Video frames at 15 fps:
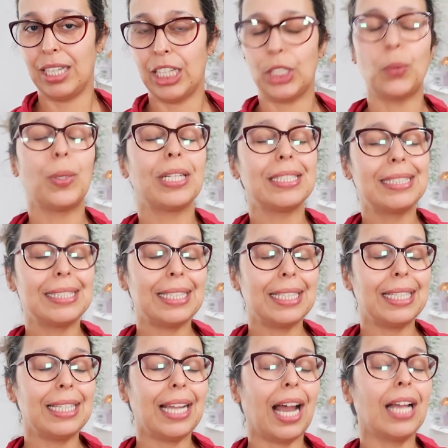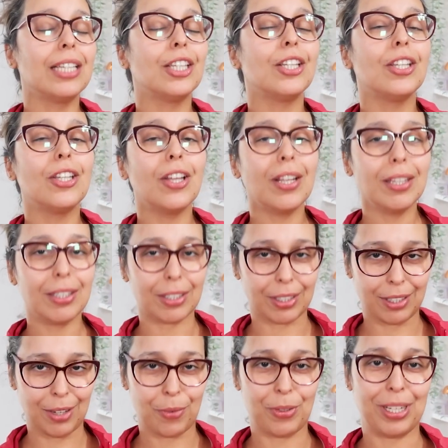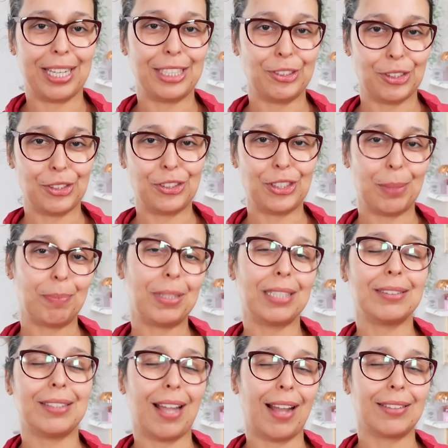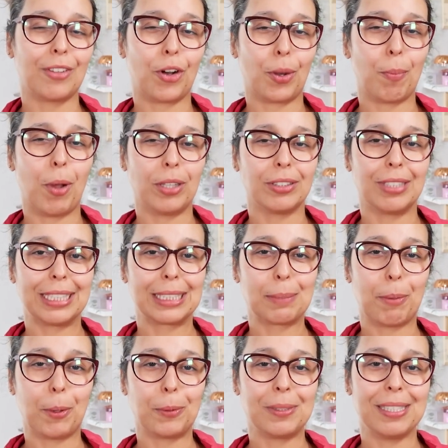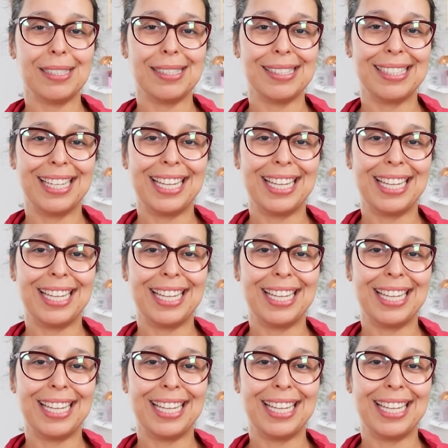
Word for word: You want to see another relationship that the ADKAR model exposes?